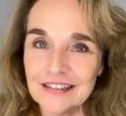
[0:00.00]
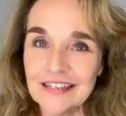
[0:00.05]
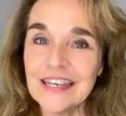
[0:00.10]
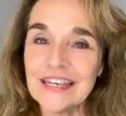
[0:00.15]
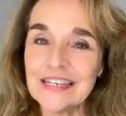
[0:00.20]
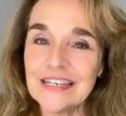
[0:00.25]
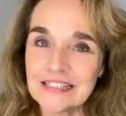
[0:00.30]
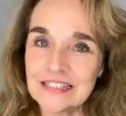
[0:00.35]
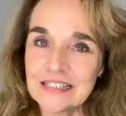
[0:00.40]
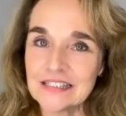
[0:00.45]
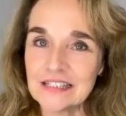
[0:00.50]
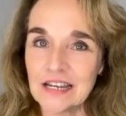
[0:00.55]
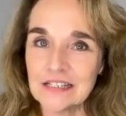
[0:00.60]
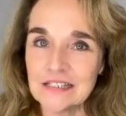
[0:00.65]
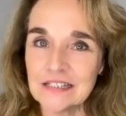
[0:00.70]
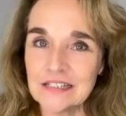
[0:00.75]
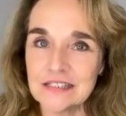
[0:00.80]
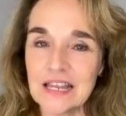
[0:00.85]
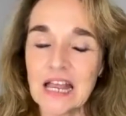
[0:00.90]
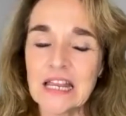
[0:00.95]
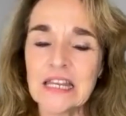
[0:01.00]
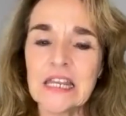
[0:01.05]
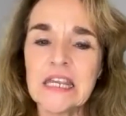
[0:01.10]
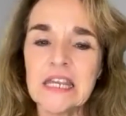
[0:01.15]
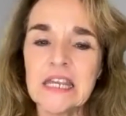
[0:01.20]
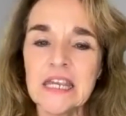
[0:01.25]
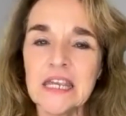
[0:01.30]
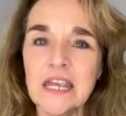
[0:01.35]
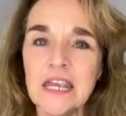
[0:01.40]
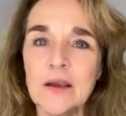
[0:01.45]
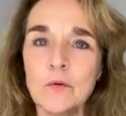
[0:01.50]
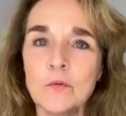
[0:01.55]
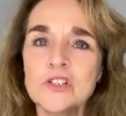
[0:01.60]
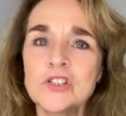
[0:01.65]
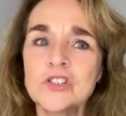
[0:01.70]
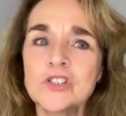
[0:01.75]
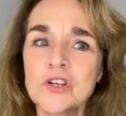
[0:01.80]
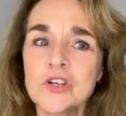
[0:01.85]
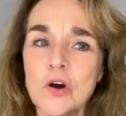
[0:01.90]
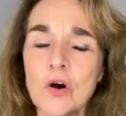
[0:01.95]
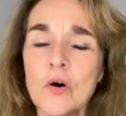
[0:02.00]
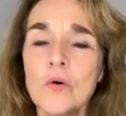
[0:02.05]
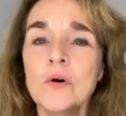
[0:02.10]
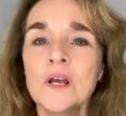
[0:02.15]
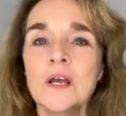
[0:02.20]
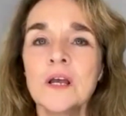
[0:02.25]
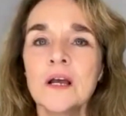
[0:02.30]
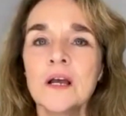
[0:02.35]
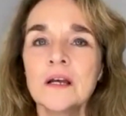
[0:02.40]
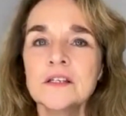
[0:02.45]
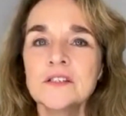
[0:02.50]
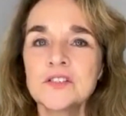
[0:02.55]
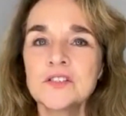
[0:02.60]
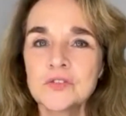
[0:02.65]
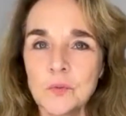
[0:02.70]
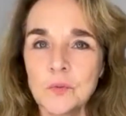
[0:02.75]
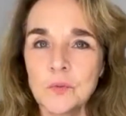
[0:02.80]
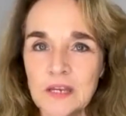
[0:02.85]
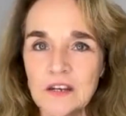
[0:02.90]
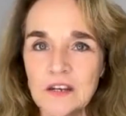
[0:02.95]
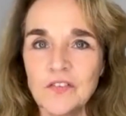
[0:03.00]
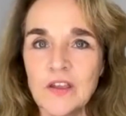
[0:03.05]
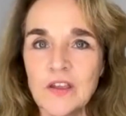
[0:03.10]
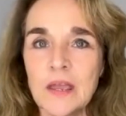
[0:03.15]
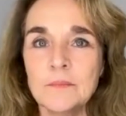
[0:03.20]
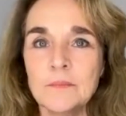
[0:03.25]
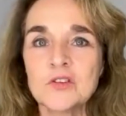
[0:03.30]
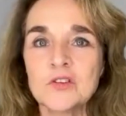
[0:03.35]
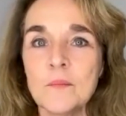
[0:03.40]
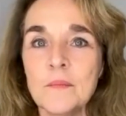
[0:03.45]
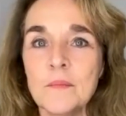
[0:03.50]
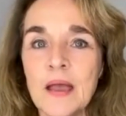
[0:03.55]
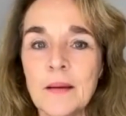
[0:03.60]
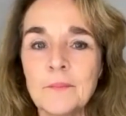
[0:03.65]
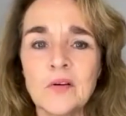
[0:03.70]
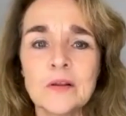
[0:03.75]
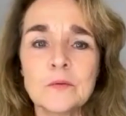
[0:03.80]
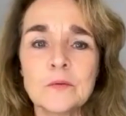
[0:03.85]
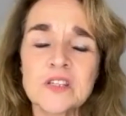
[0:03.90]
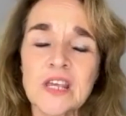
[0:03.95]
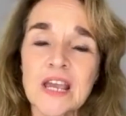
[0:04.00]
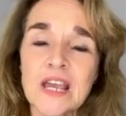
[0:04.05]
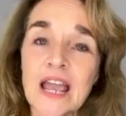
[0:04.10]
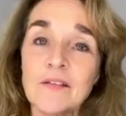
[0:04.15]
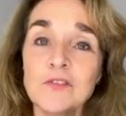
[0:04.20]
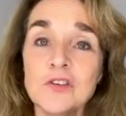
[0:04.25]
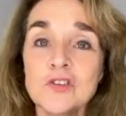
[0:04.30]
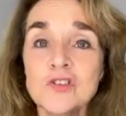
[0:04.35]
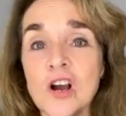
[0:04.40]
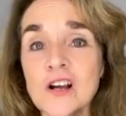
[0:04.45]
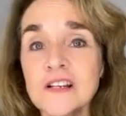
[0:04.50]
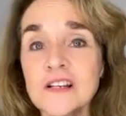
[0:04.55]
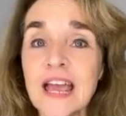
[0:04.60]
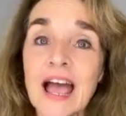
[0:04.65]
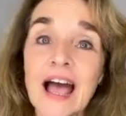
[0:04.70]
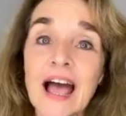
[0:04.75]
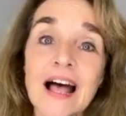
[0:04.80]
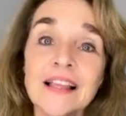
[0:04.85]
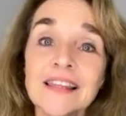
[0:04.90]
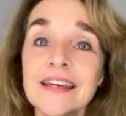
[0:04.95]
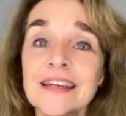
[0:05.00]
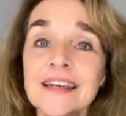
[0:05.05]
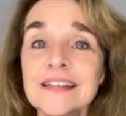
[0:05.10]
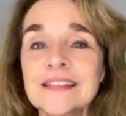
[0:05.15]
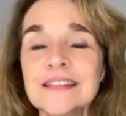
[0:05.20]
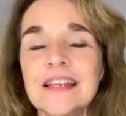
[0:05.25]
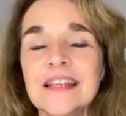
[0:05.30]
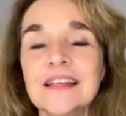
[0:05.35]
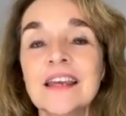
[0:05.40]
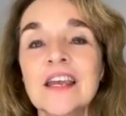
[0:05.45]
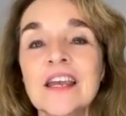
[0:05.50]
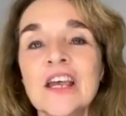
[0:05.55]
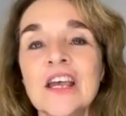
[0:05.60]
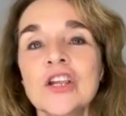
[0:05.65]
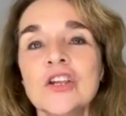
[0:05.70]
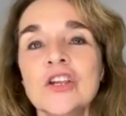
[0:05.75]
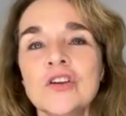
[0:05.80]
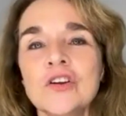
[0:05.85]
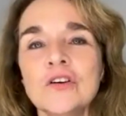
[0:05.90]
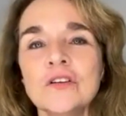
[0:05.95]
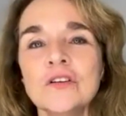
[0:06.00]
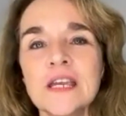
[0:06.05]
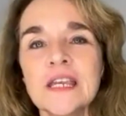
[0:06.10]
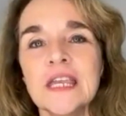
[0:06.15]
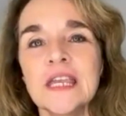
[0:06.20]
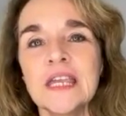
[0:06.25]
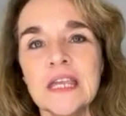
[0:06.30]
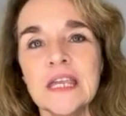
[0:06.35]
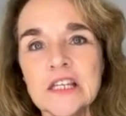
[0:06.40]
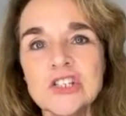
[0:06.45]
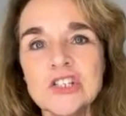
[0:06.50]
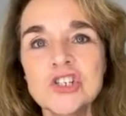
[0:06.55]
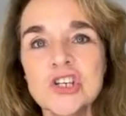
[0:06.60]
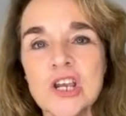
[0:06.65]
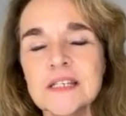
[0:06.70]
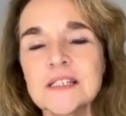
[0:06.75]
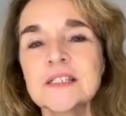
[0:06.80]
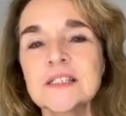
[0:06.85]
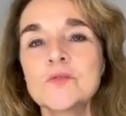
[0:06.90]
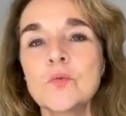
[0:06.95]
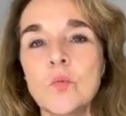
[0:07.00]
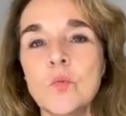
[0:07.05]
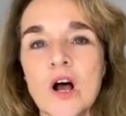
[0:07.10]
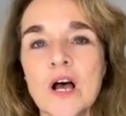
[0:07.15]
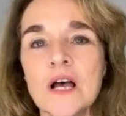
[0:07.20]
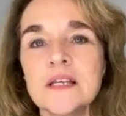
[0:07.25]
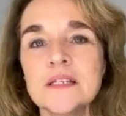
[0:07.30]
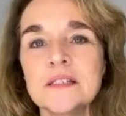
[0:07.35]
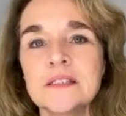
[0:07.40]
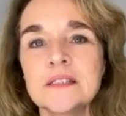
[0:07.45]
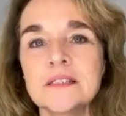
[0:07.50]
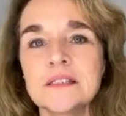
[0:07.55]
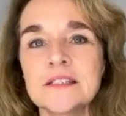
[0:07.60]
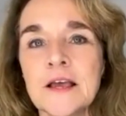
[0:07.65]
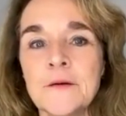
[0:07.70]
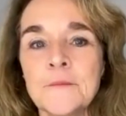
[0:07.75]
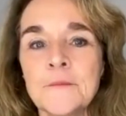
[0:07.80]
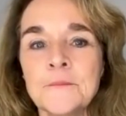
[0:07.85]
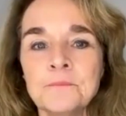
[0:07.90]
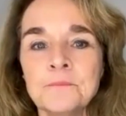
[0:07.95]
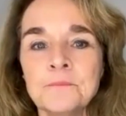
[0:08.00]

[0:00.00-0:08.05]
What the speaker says: He is as nice, and it was so sweet of him to remember. And he was like, "Have you talked to Alex?" And he just was